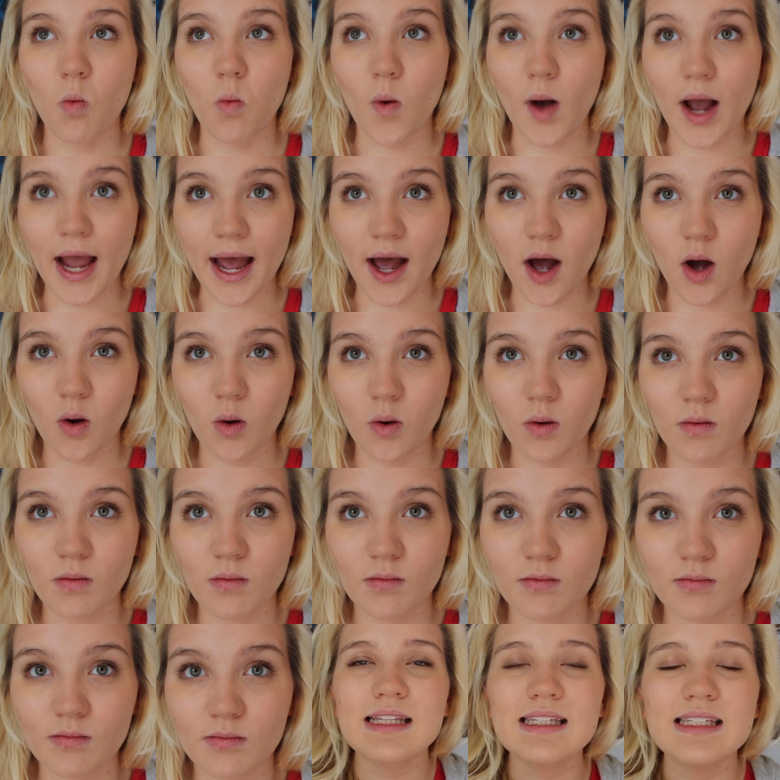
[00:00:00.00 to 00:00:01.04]
wow.
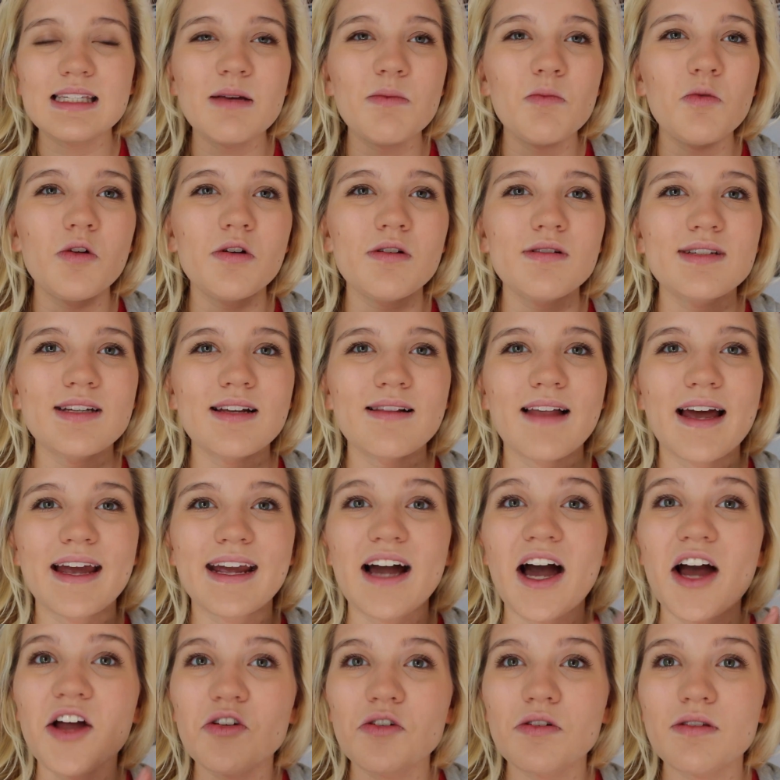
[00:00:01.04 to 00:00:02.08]
It's similar to
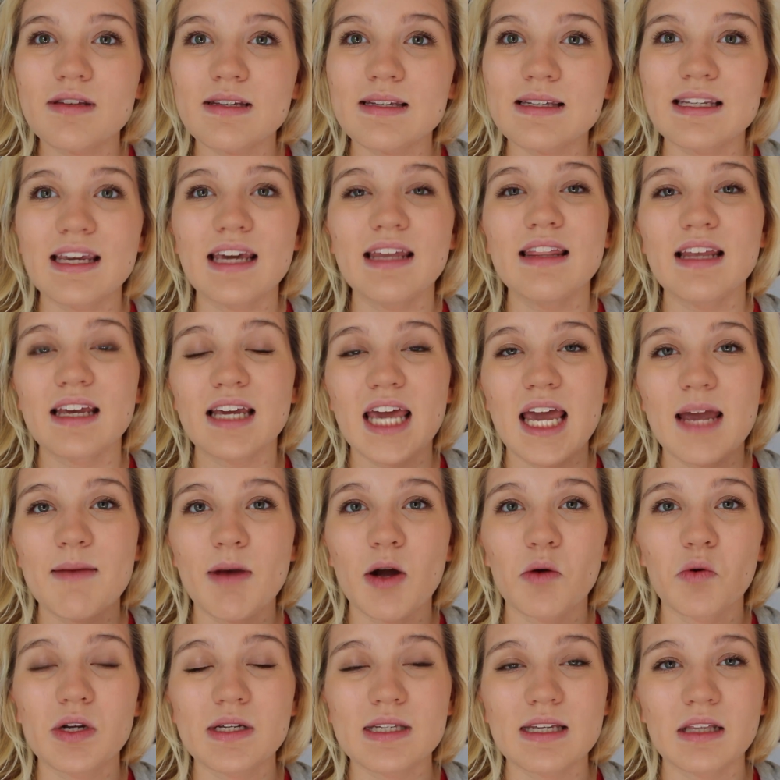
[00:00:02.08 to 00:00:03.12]
like Under the Skin that came
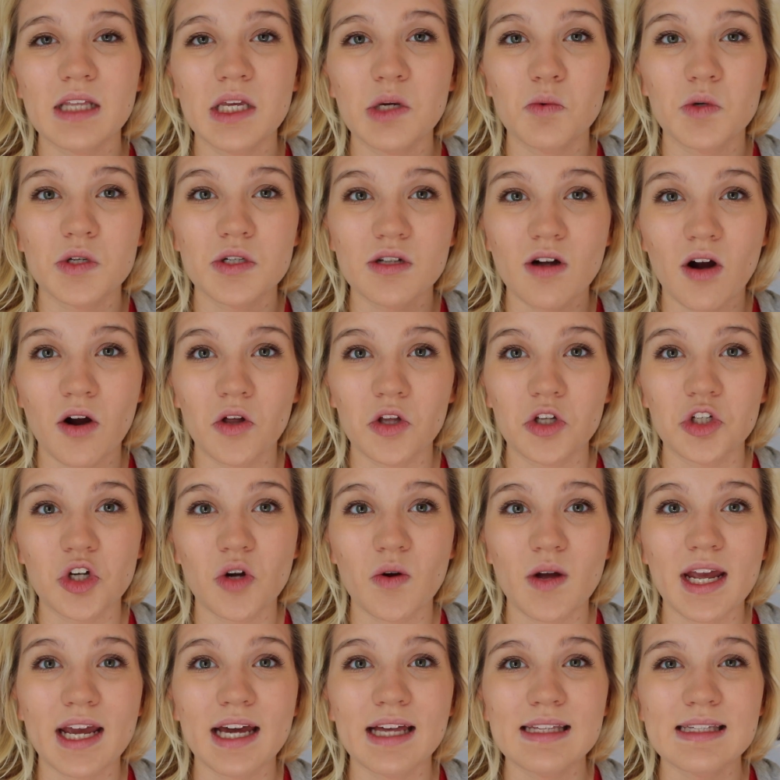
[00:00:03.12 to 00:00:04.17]
out recently with Scarlett
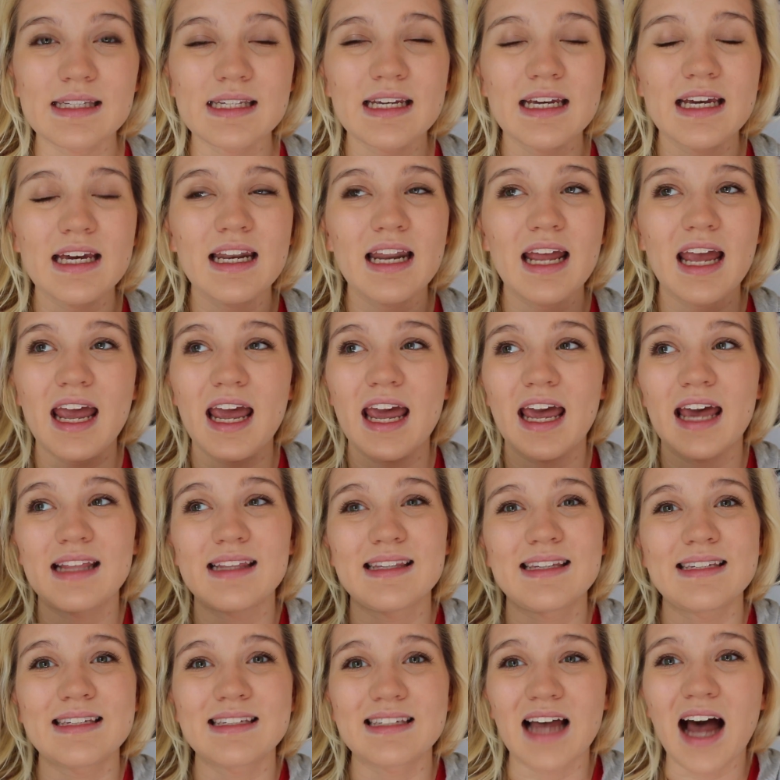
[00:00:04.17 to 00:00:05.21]
Johansson,
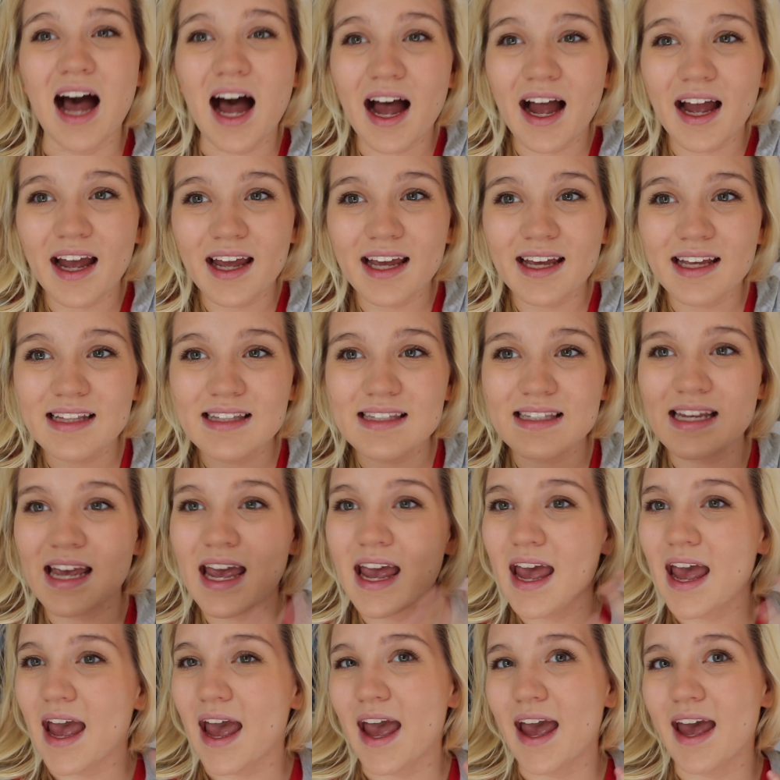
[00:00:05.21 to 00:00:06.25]
and Signs
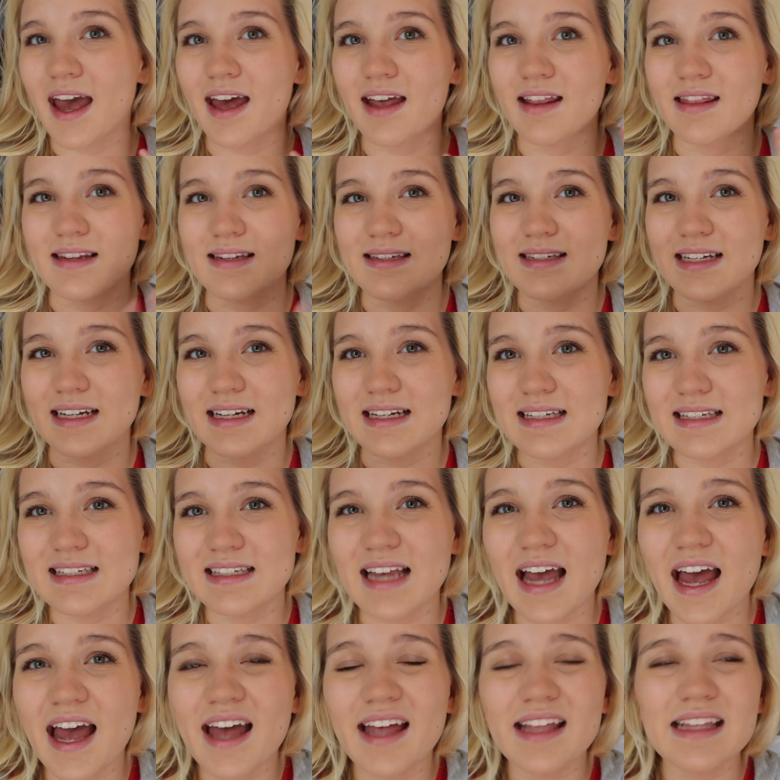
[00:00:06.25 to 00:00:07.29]
and The Sixth
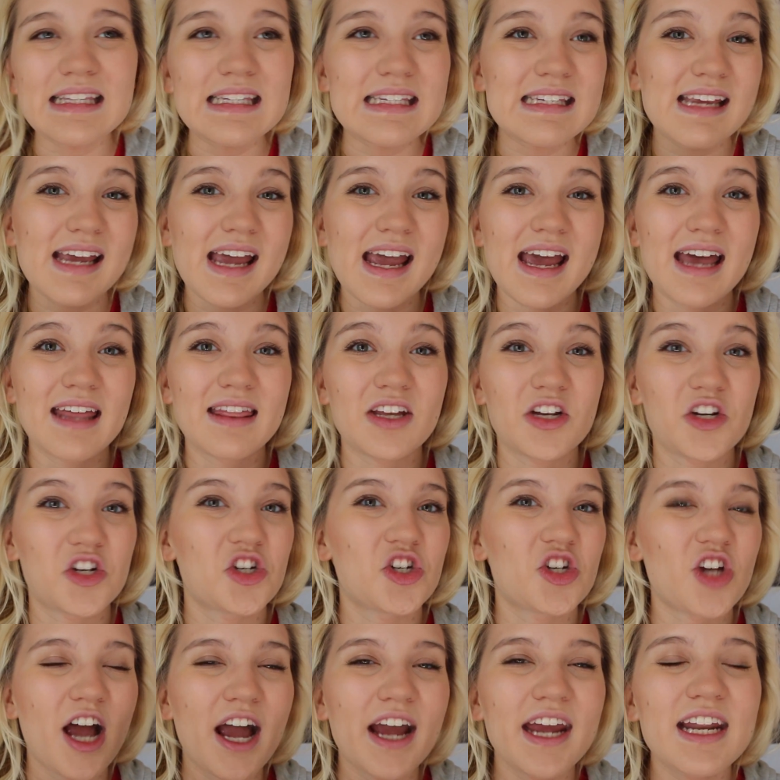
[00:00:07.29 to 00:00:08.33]
Sense and The
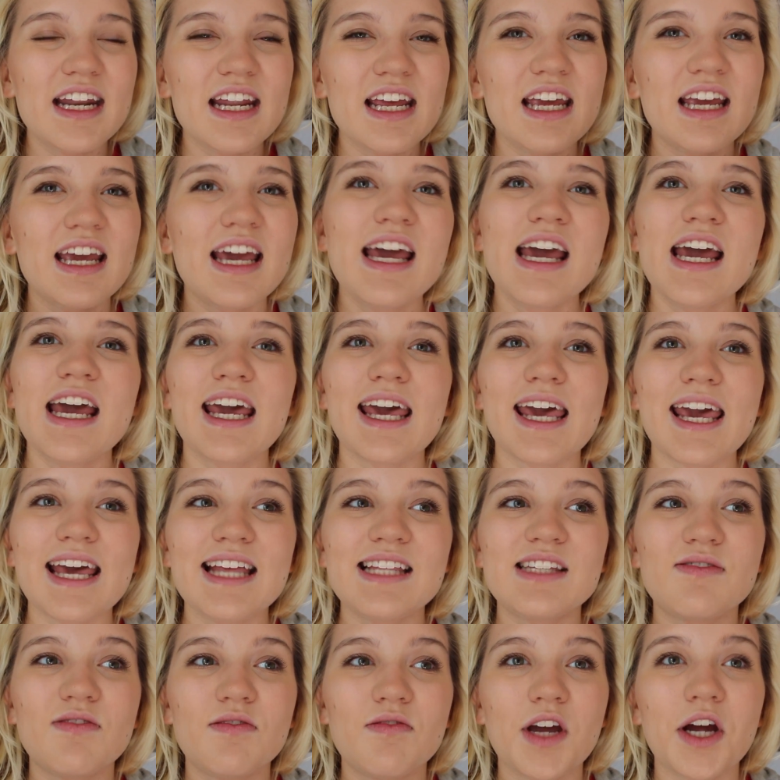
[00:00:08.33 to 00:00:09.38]
Shining.
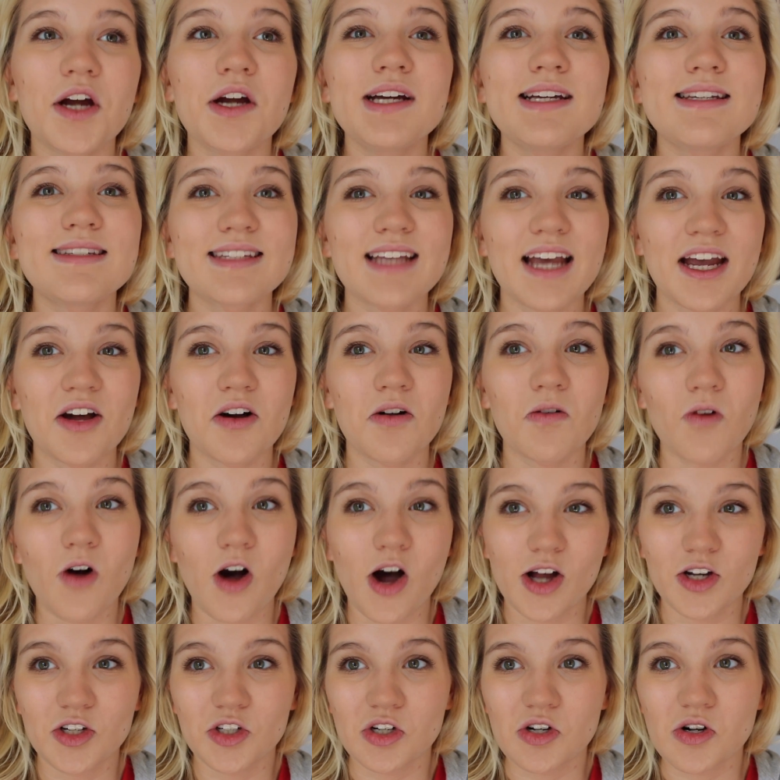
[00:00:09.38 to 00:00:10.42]
It's very
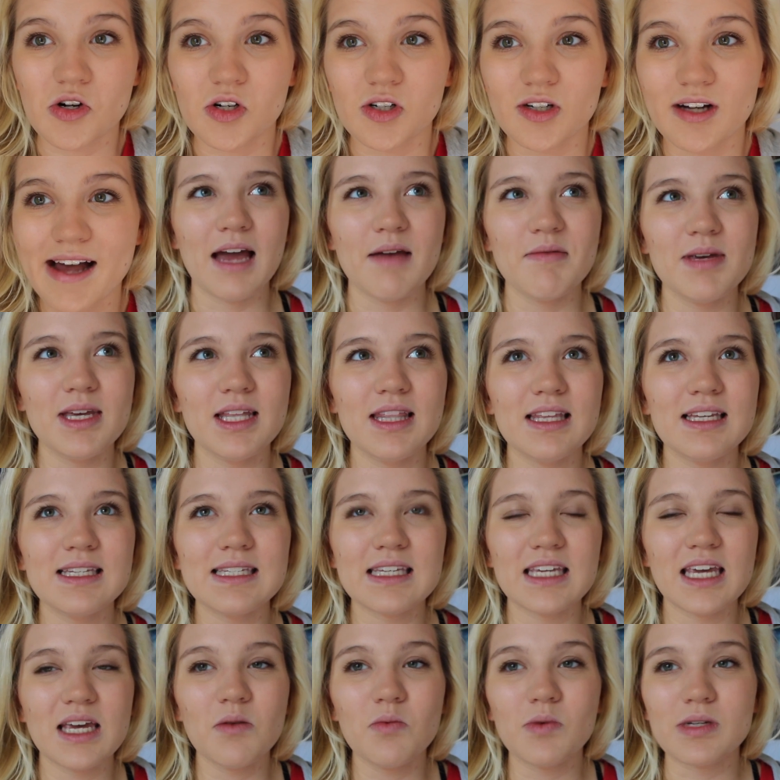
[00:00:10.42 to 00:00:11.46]
psychological. I mean,
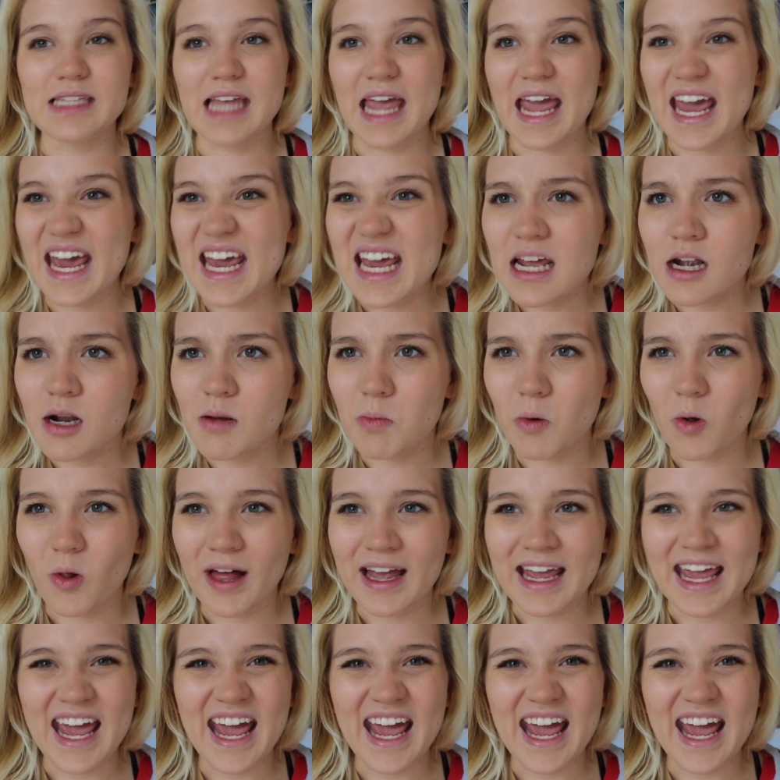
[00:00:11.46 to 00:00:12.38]
this kid was hateable. I